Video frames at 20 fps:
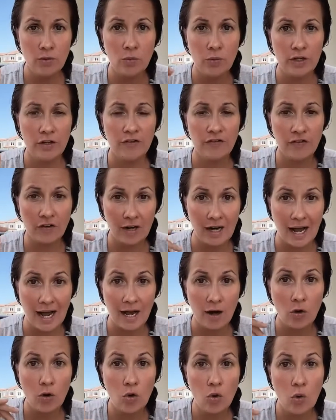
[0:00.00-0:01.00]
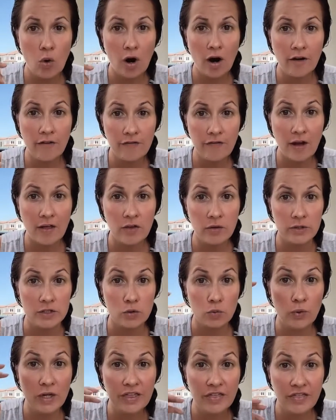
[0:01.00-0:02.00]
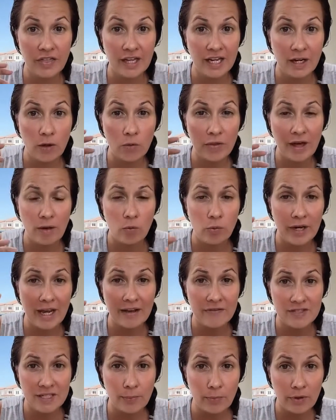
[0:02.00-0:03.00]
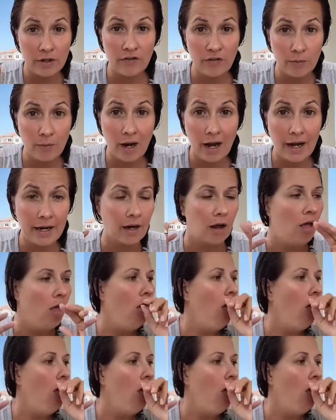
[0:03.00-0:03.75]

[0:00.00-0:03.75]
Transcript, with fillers: we forgot who our Father is. We think that we have separated from God.